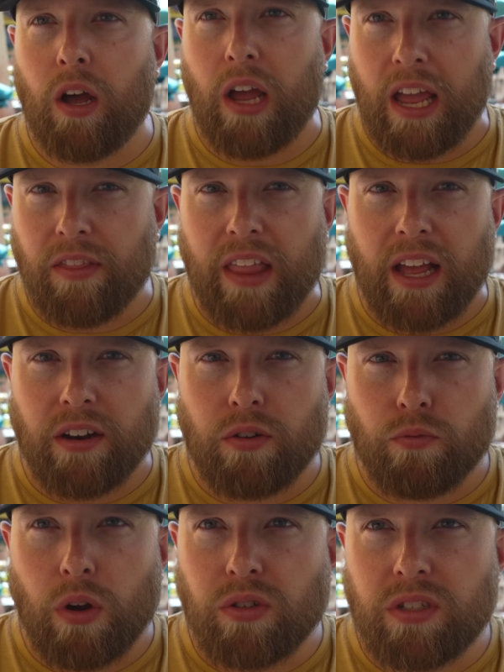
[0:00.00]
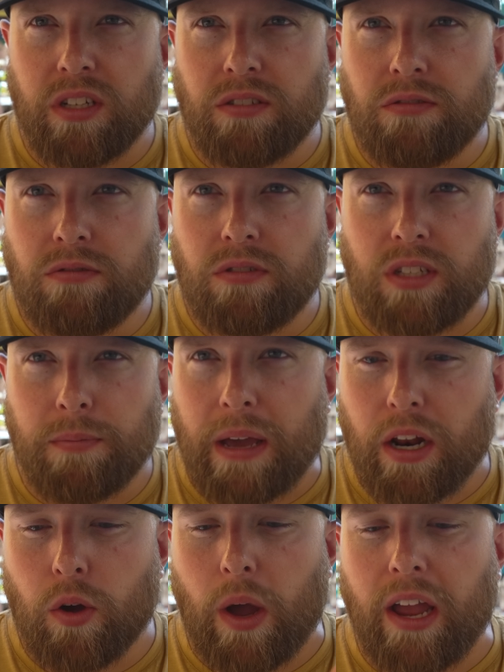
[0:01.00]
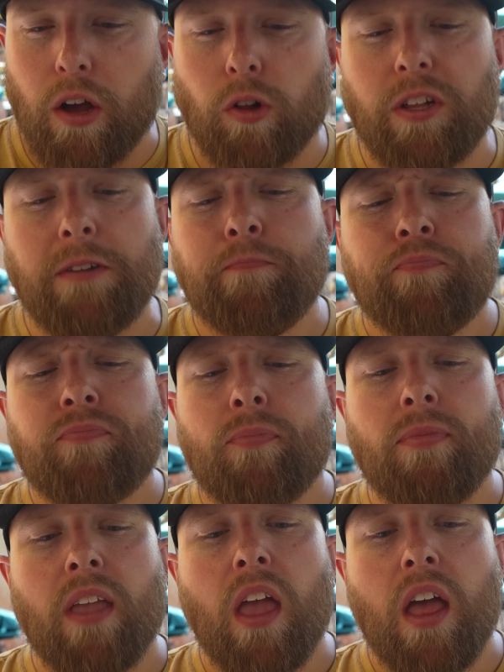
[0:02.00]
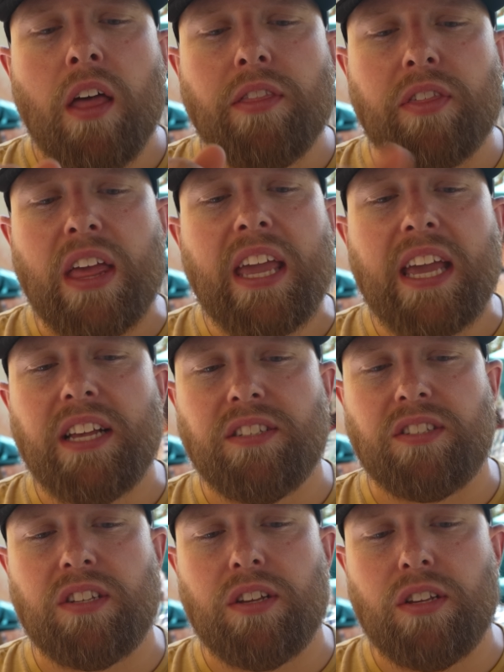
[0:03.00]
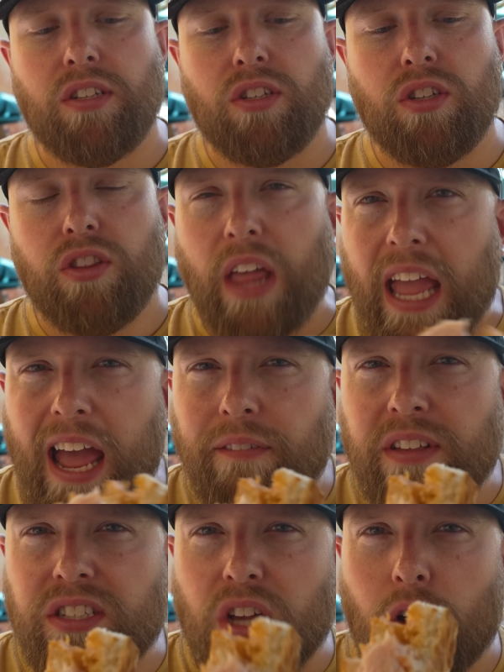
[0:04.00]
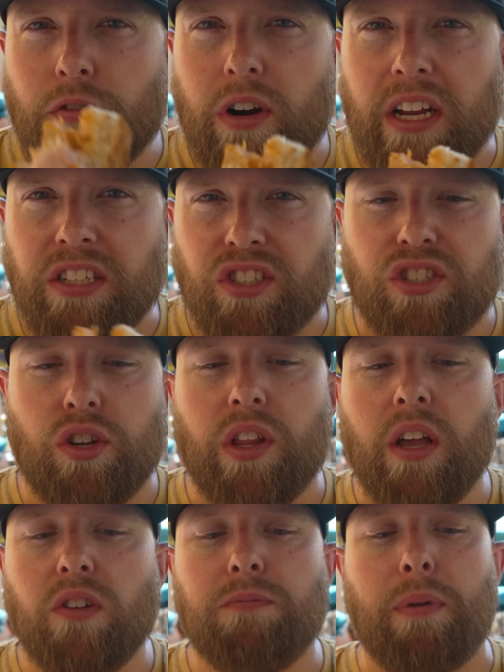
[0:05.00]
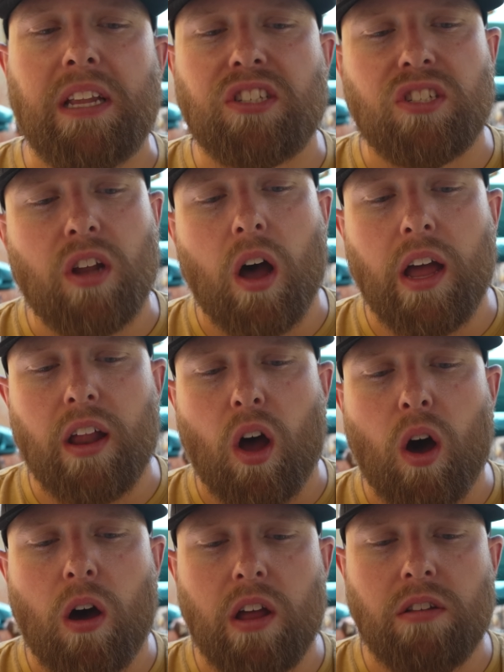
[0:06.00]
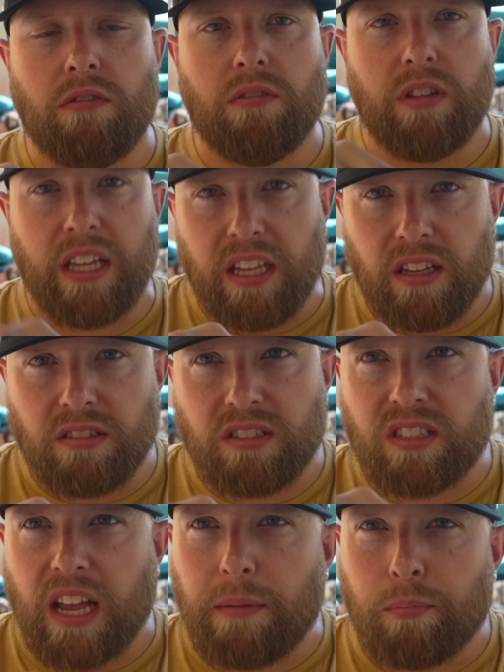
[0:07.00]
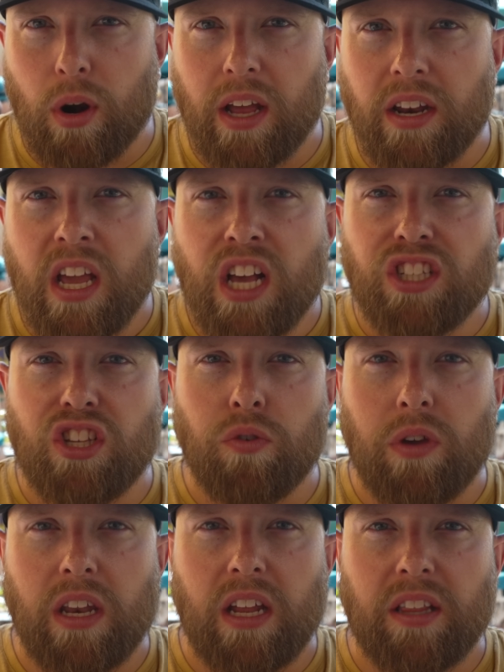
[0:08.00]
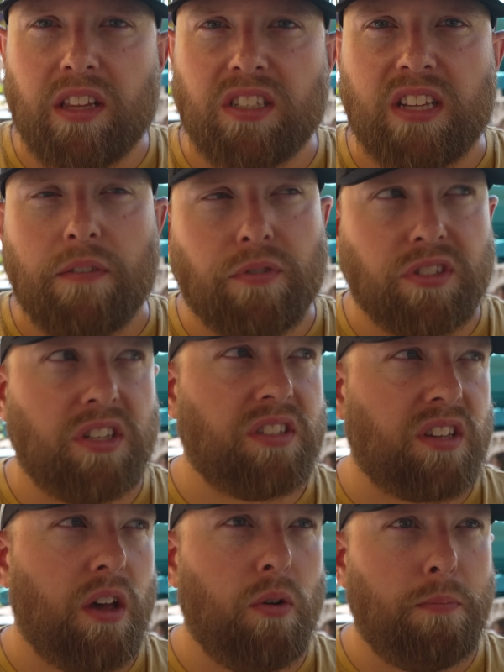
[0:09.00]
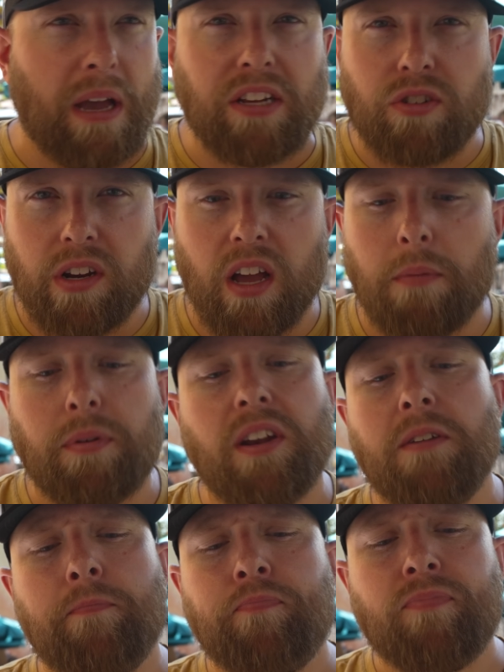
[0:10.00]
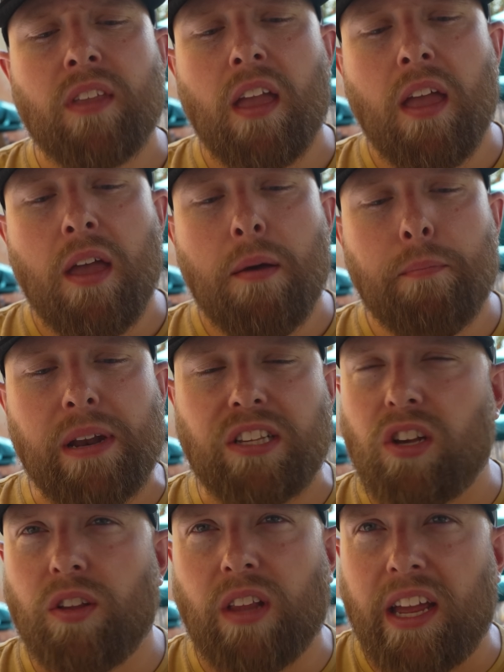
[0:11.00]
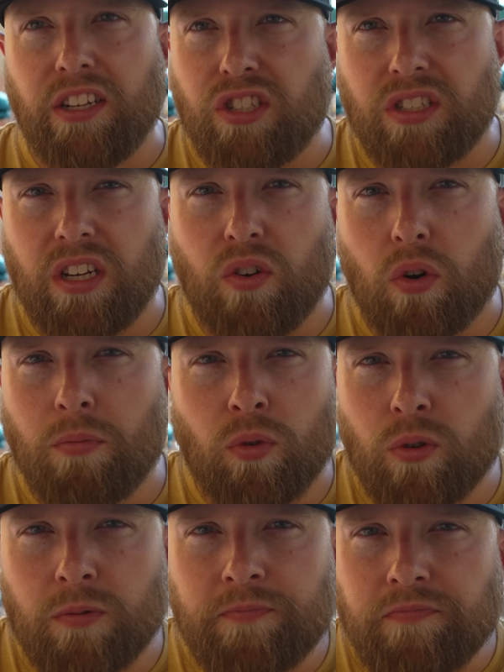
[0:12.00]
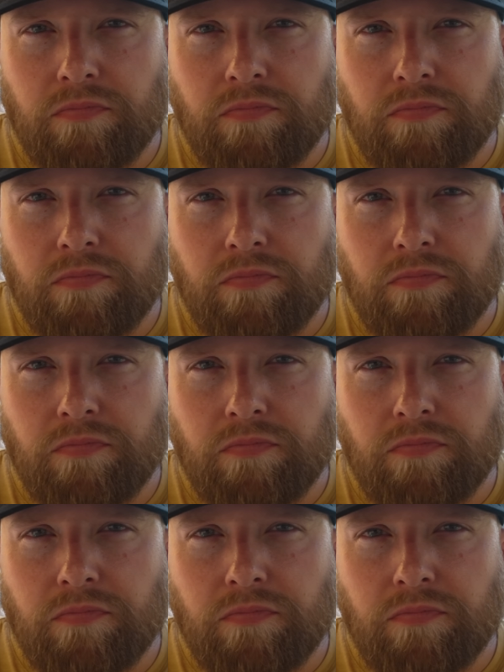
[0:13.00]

and that roasted tomato aioli. The thing is, they have this over at Studios, but it's not on the same bread. So you can get it at the San Francisco Pastry Company, but it's on like just a normal